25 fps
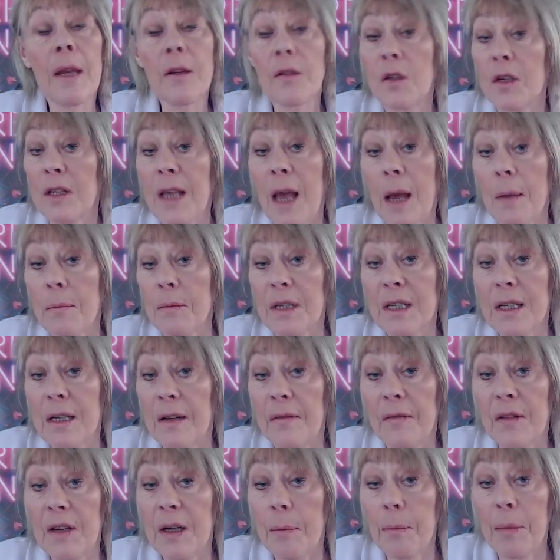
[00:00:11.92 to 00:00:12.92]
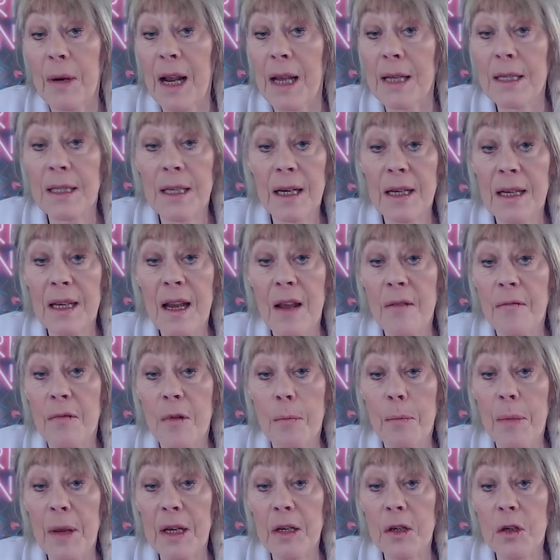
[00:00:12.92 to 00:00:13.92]
he just happens to live in a place I'd
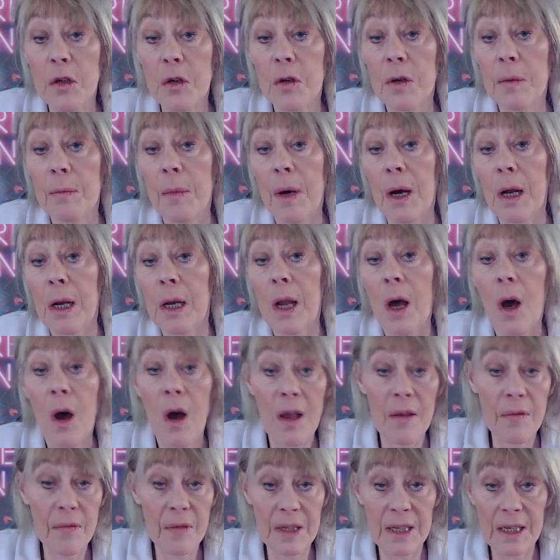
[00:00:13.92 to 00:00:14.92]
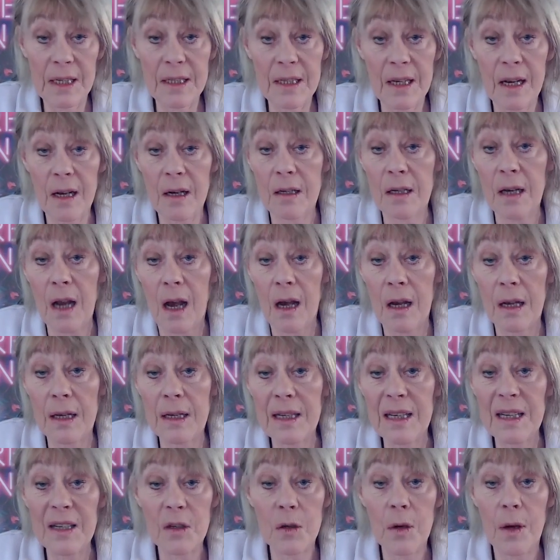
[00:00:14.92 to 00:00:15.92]
never been to in my life. And he said, I
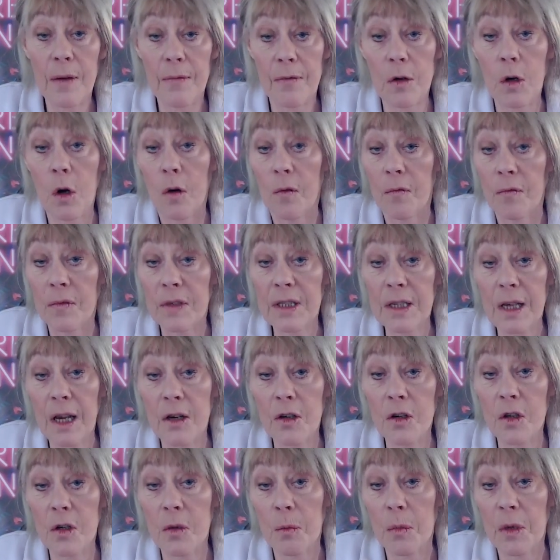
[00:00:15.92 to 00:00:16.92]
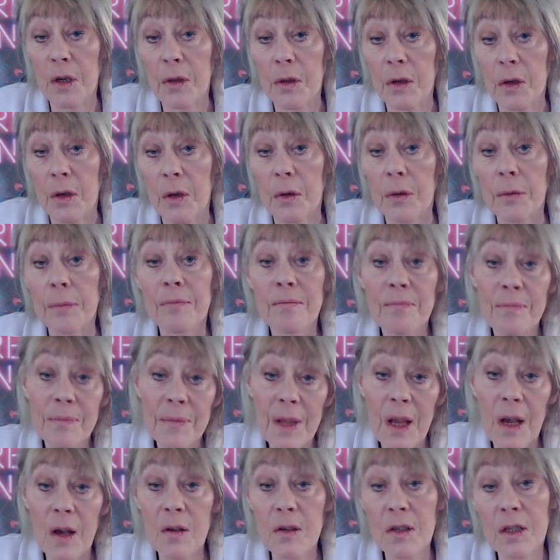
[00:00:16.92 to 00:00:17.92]
need to have a conversation with you.
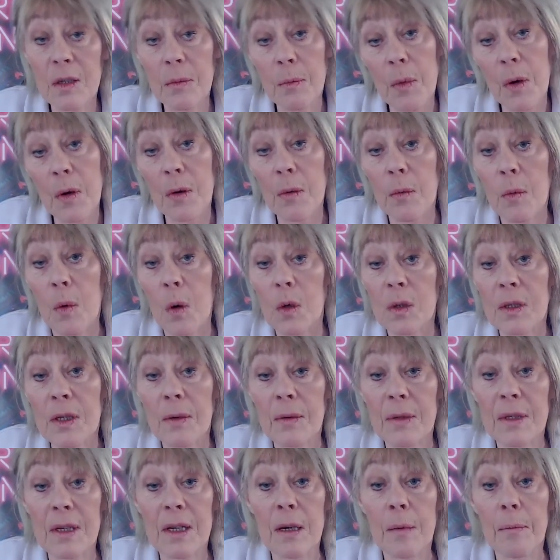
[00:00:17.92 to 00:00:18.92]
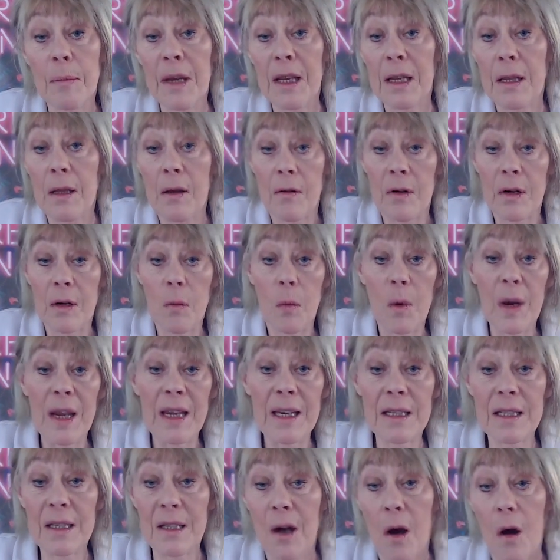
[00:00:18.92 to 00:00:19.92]
Asked him where he was. I was going to be there in a
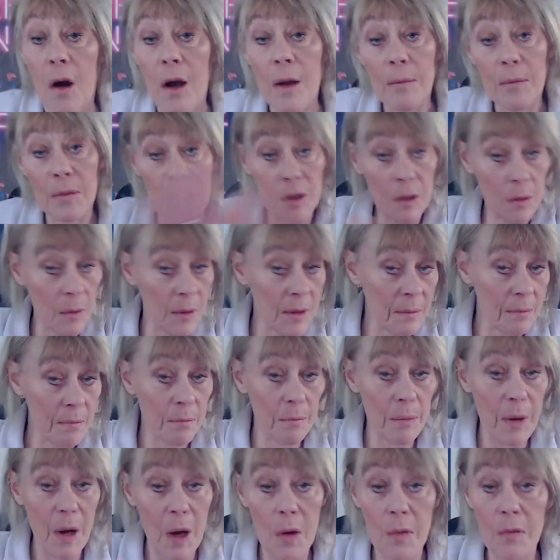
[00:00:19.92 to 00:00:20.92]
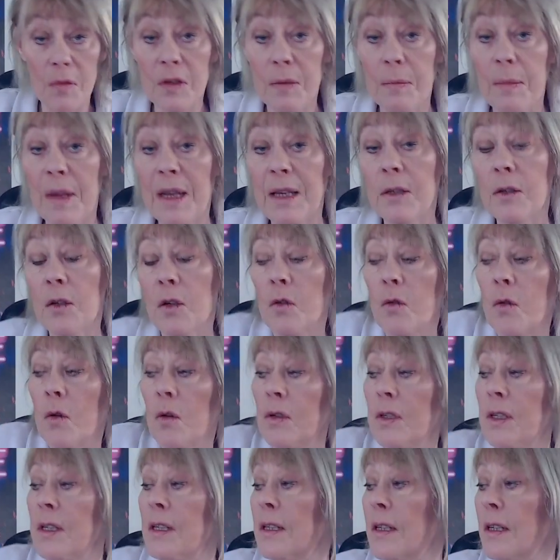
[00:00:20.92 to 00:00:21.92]
week's time. You know, in paths are meant to
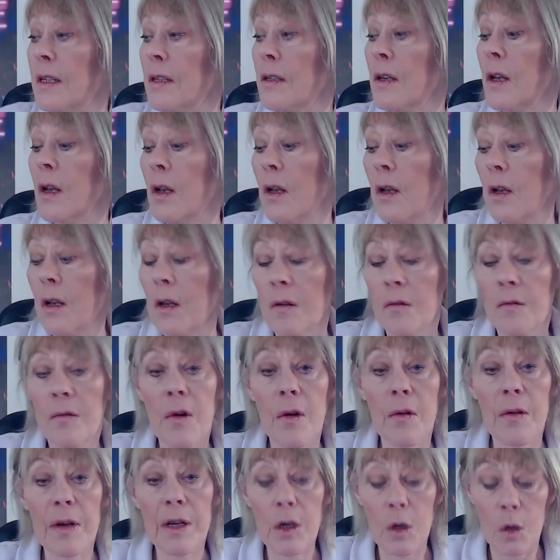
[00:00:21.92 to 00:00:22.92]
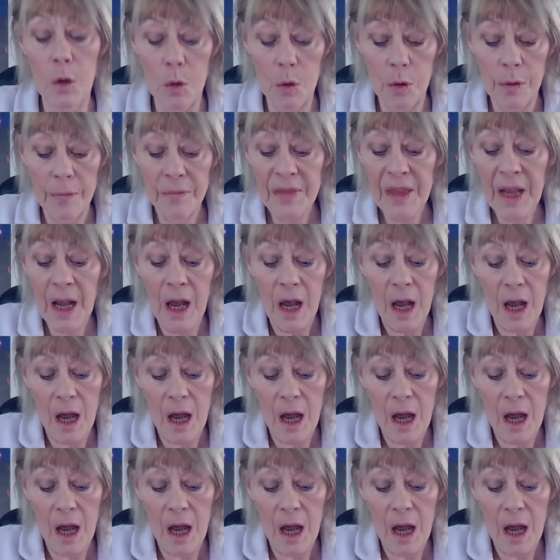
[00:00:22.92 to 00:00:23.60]
cross. This is very cool.